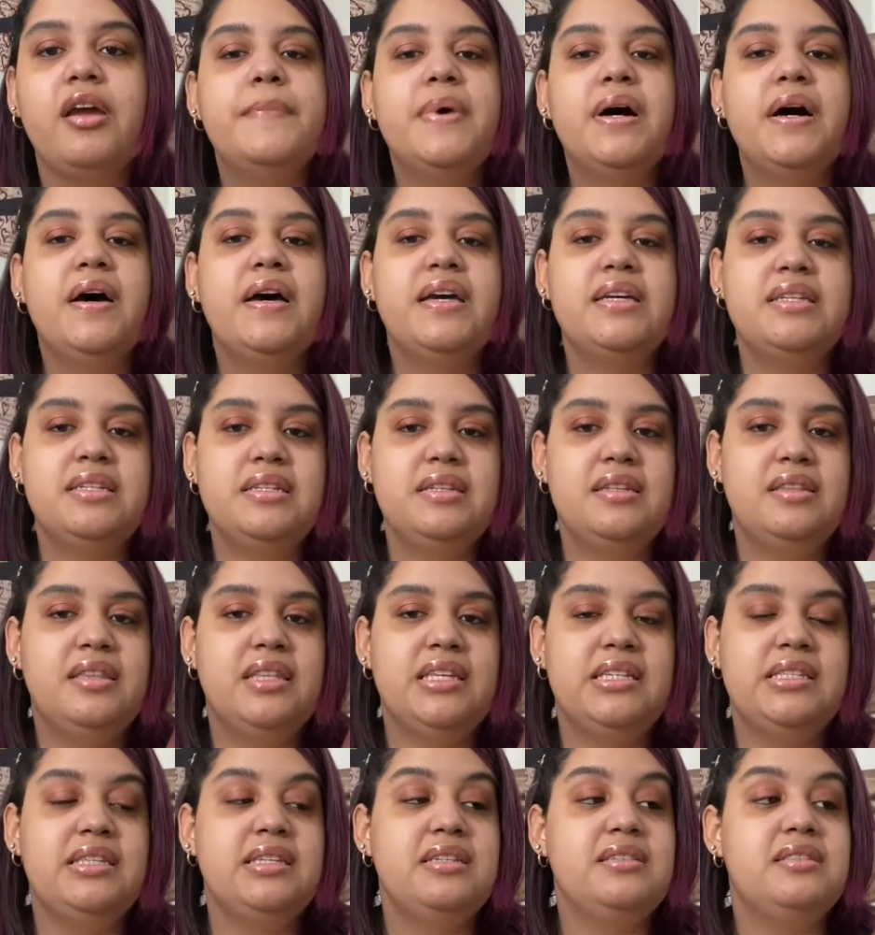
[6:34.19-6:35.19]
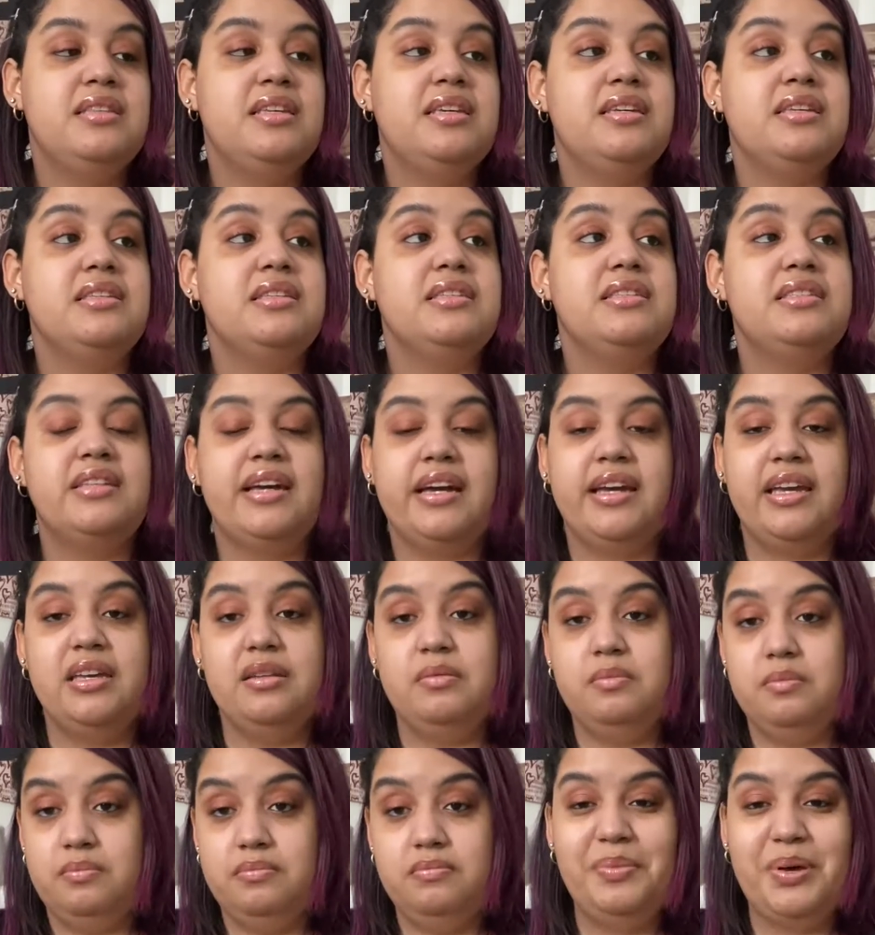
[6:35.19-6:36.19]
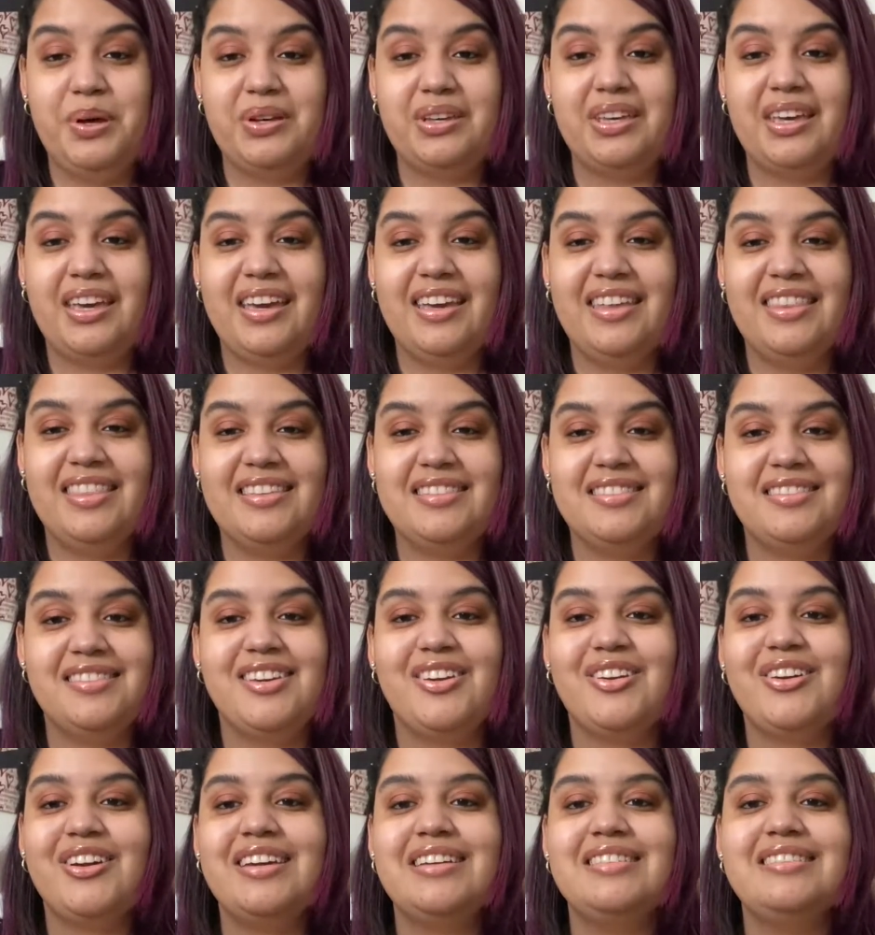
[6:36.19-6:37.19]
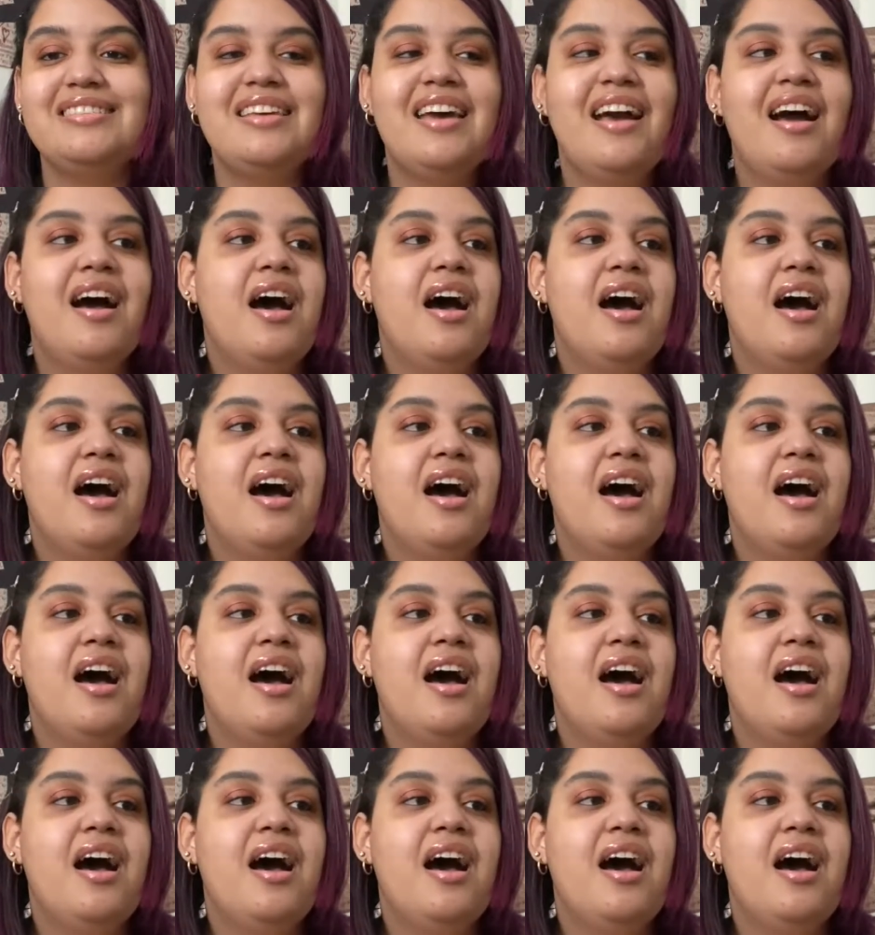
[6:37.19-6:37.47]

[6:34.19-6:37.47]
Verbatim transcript: But this is the second book in the series.